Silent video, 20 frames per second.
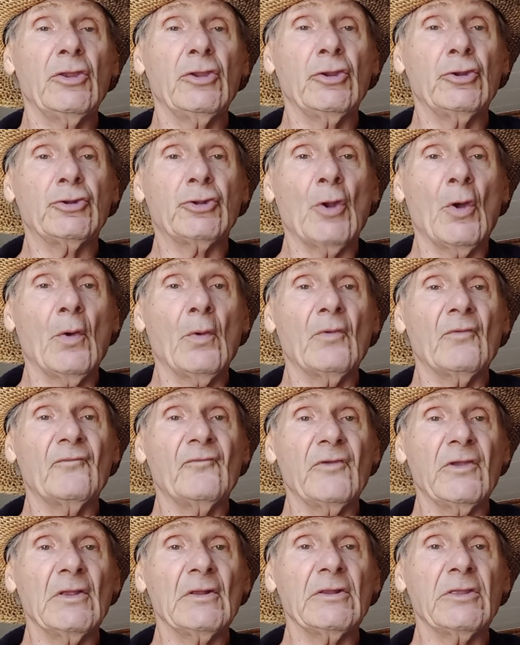You don't
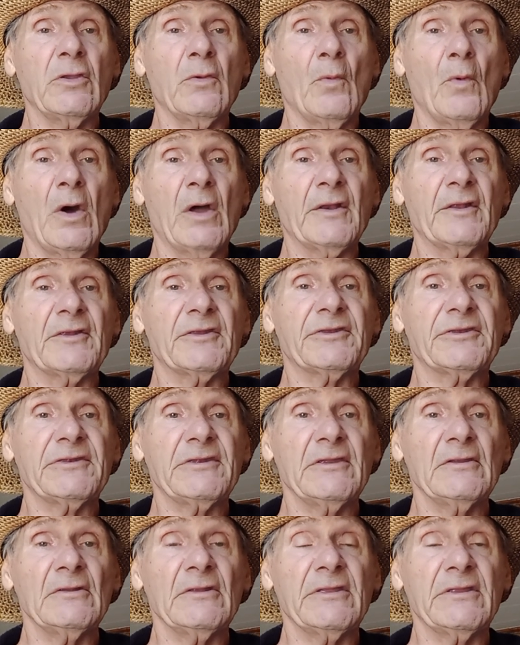really want to
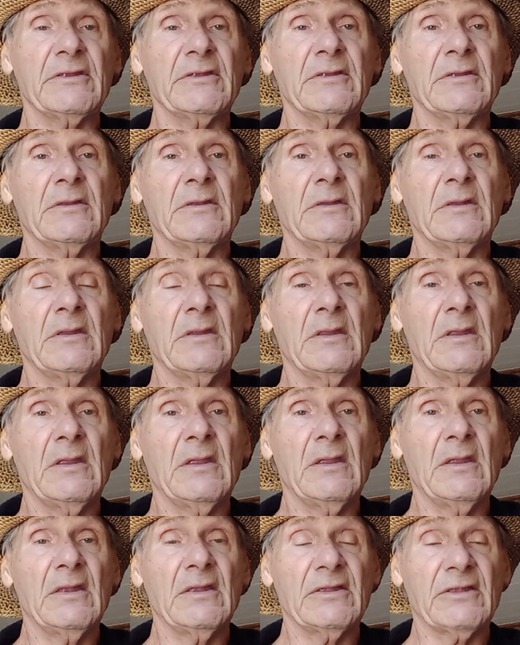seal it
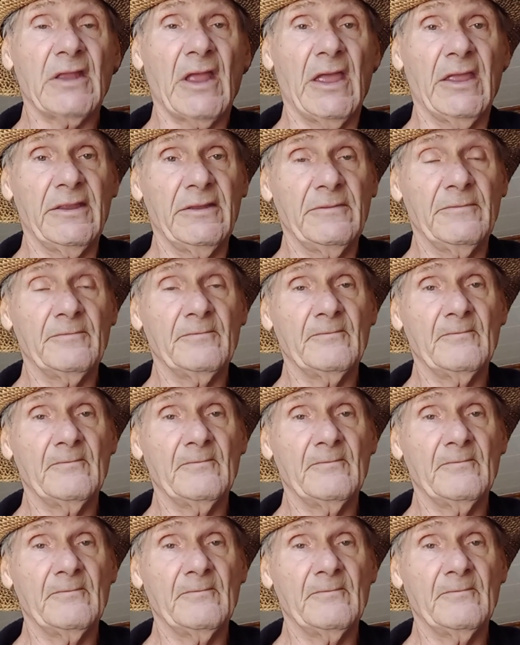tight.